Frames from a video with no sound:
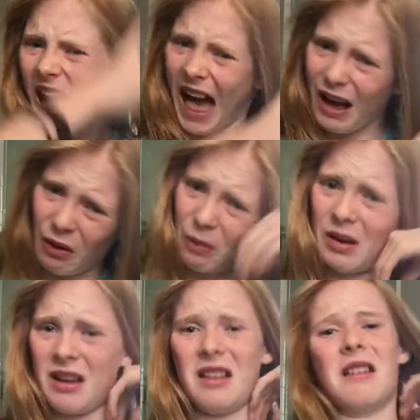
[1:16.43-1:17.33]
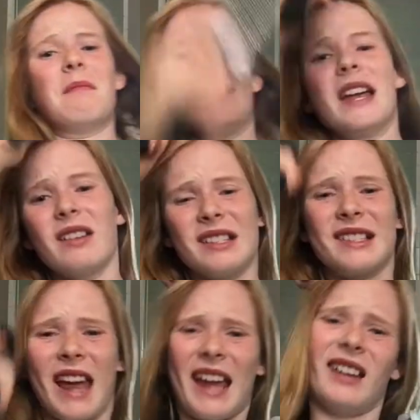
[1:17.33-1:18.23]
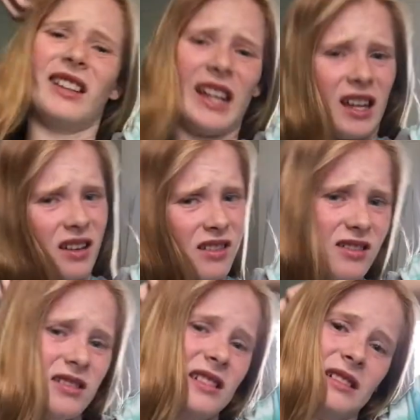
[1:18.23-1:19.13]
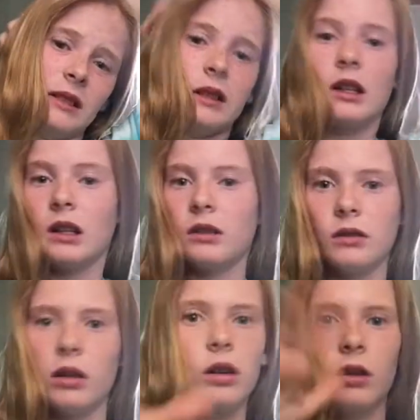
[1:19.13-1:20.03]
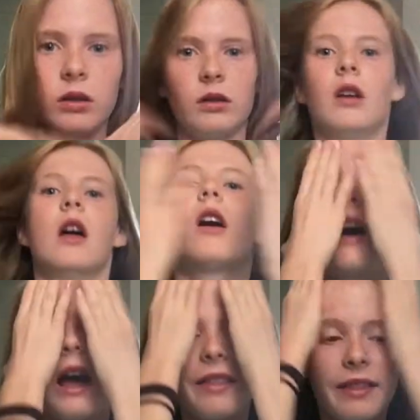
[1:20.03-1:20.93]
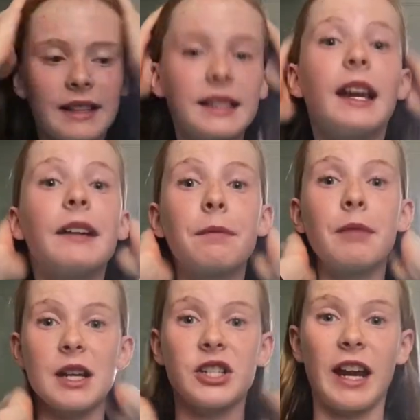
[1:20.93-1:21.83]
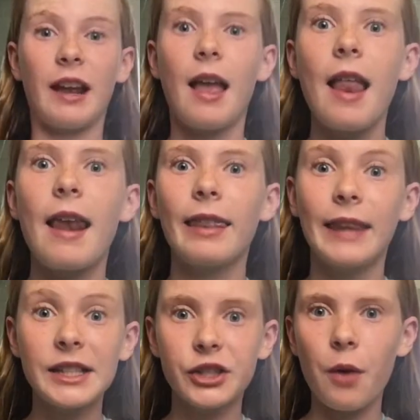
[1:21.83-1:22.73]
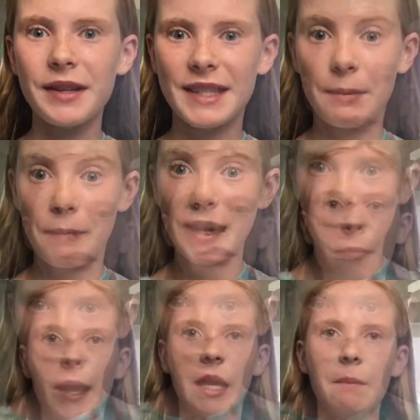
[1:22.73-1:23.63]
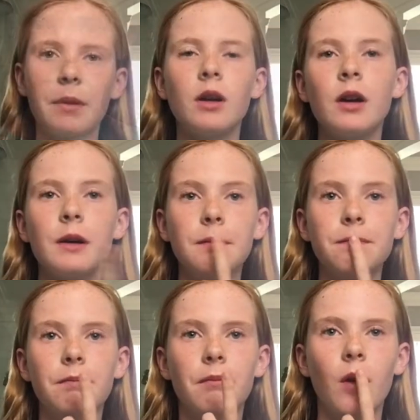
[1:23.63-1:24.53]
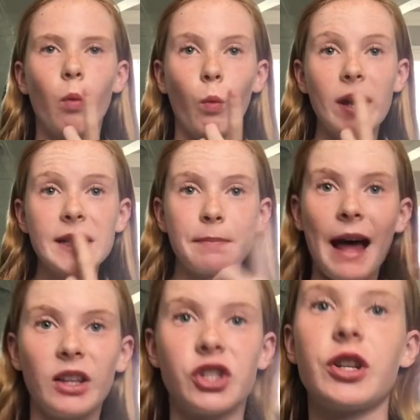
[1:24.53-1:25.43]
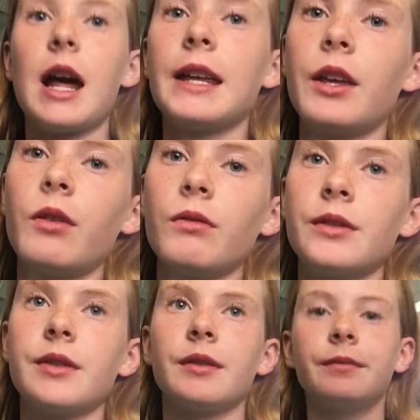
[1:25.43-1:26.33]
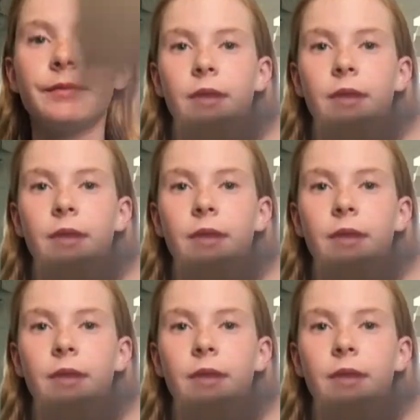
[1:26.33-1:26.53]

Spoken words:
Ow, my hair is tangly. I think that's enough brushing. Let's go into the makeup. Which palette should I use?